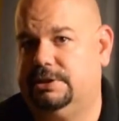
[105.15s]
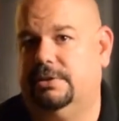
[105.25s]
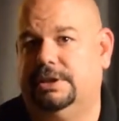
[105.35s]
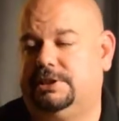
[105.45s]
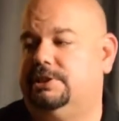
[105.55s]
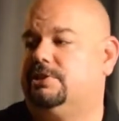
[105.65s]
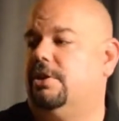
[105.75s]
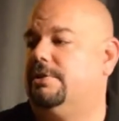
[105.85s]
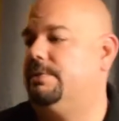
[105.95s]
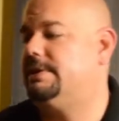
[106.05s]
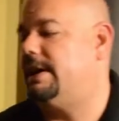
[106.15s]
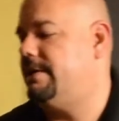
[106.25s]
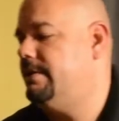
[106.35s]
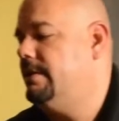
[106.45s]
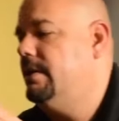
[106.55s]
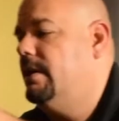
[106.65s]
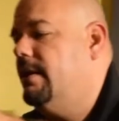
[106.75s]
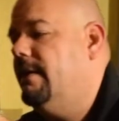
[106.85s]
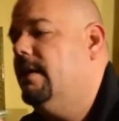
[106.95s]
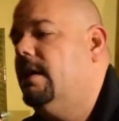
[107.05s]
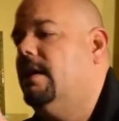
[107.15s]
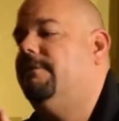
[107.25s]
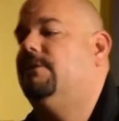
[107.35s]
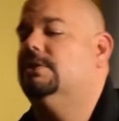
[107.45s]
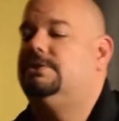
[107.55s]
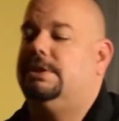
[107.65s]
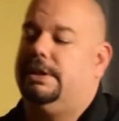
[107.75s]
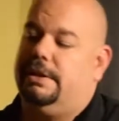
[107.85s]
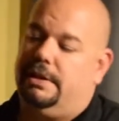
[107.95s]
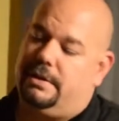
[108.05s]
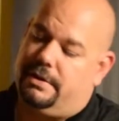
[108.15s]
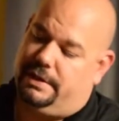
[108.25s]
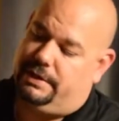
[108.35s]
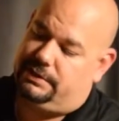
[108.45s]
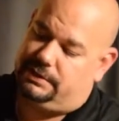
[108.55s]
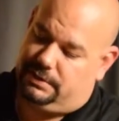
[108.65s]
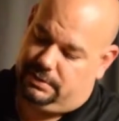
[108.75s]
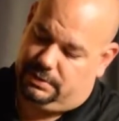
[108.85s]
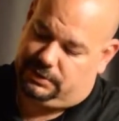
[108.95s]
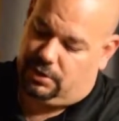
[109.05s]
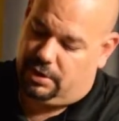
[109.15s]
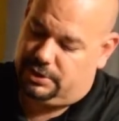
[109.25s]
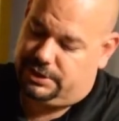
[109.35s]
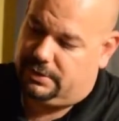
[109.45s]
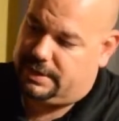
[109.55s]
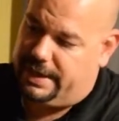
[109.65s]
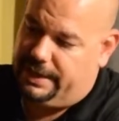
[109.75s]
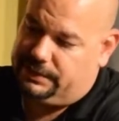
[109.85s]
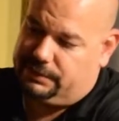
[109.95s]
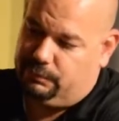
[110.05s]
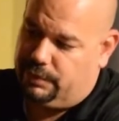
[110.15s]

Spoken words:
So let's get started with that. First thing here is it's a hard shell case.